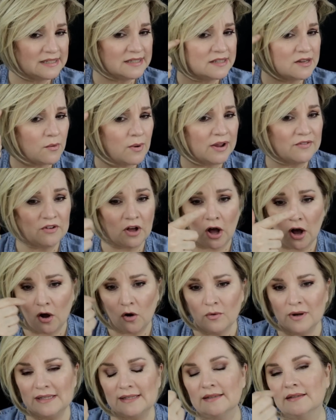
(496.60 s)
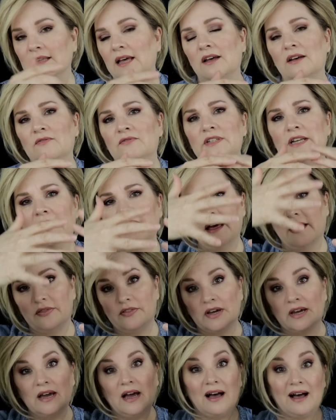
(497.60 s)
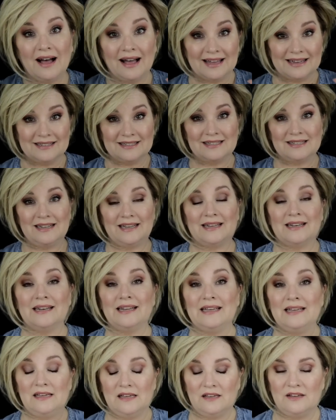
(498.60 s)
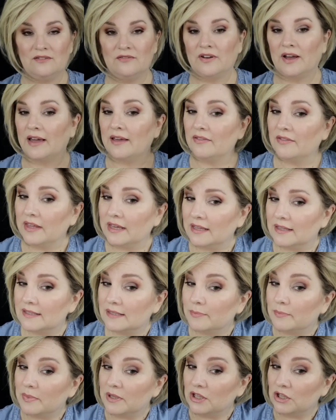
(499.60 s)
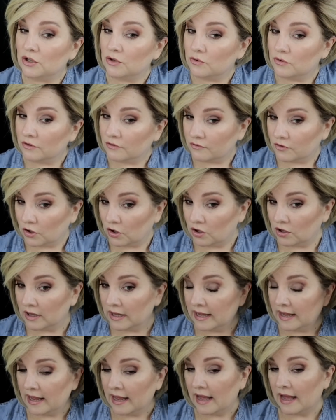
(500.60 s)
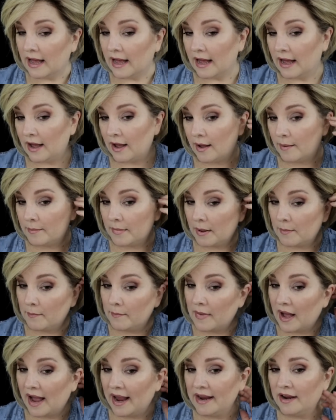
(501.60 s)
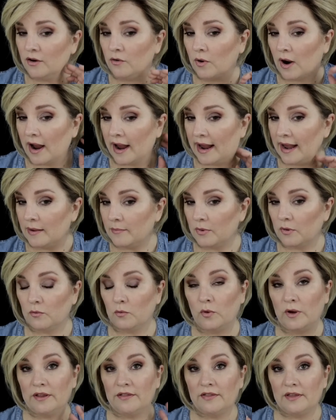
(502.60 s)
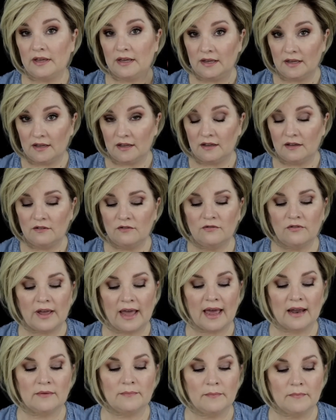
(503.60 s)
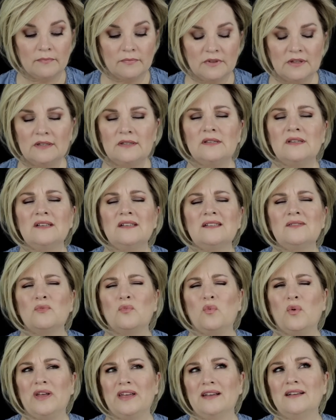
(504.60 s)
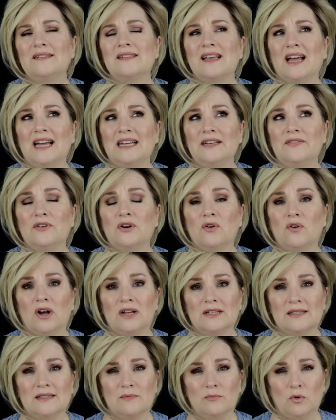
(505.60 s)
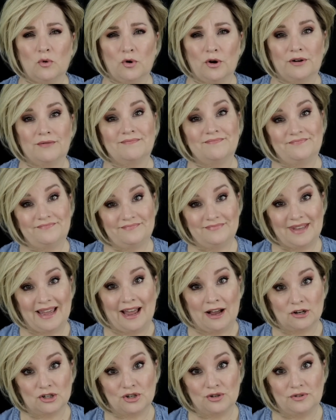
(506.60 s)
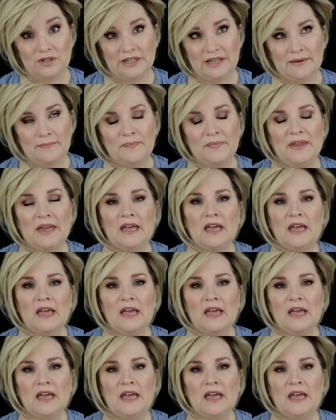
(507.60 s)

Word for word: So I've always loved the cut in Eve. I think it's beautiful. Um, my gripe with Eve, and this is wigs kind of across the board, actually,